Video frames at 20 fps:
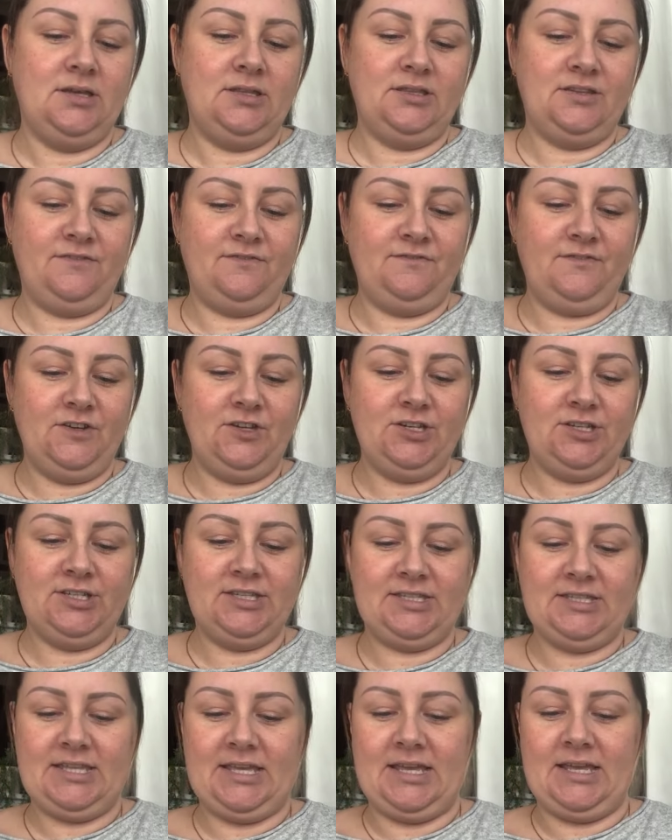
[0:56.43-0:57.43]
The
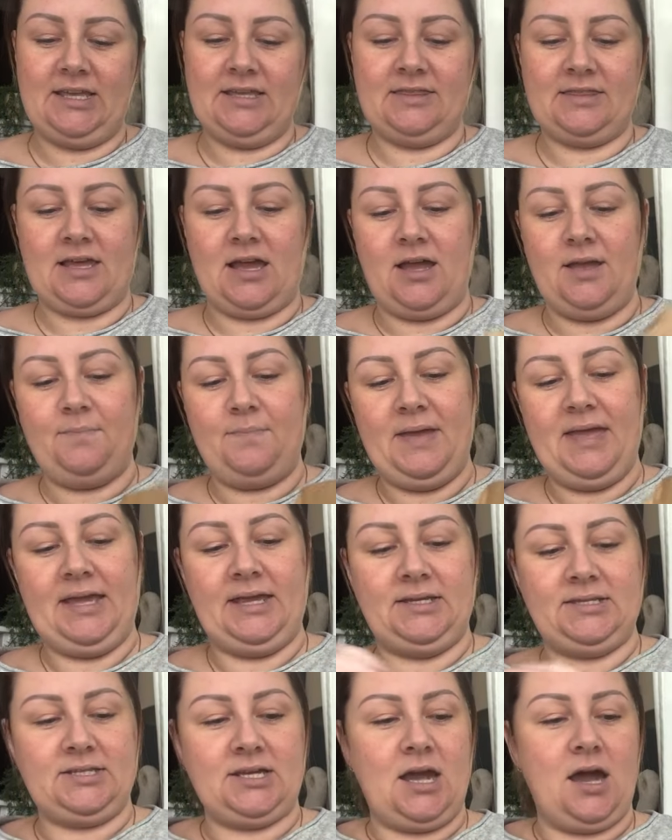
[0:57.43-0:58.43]
first thing that I
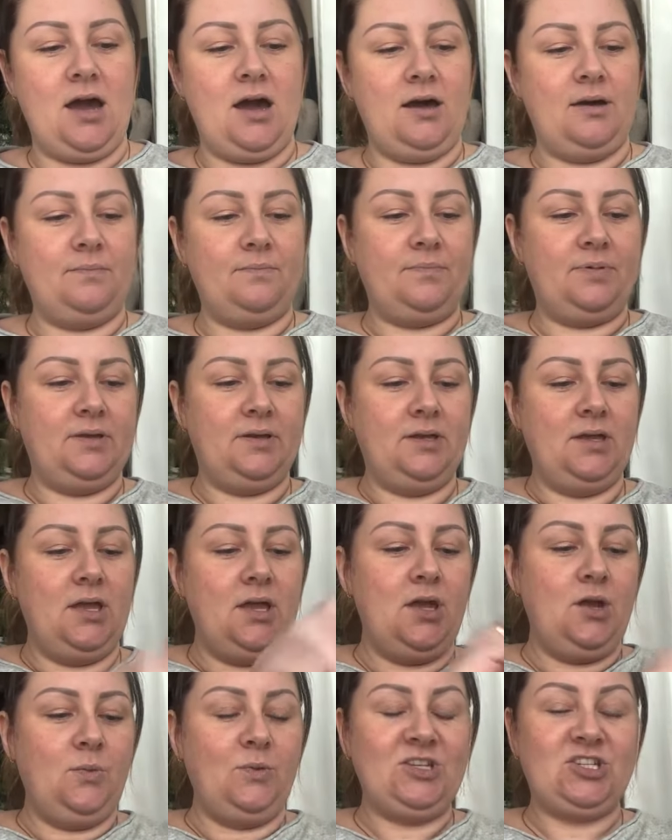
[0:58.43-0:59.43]
picked up,
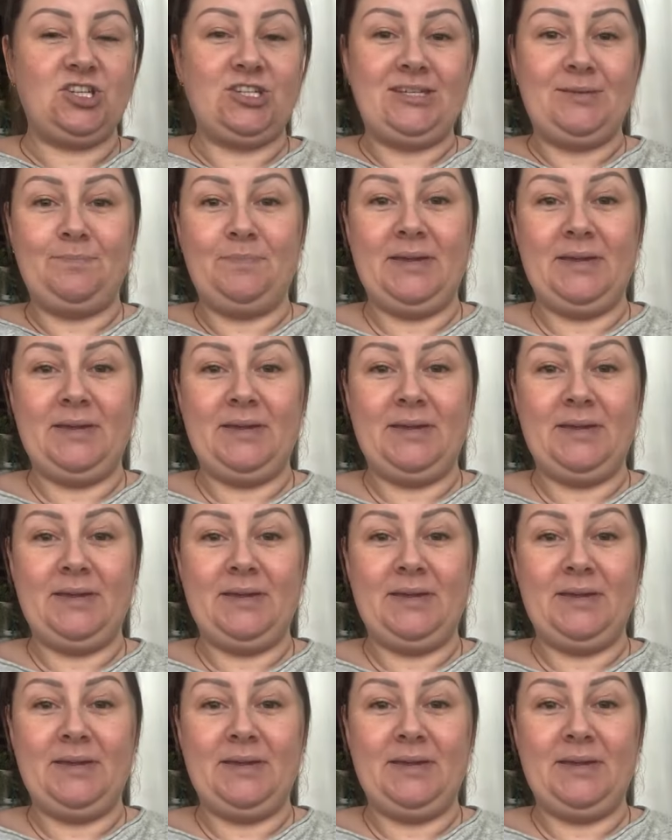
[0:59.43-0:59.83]
which I did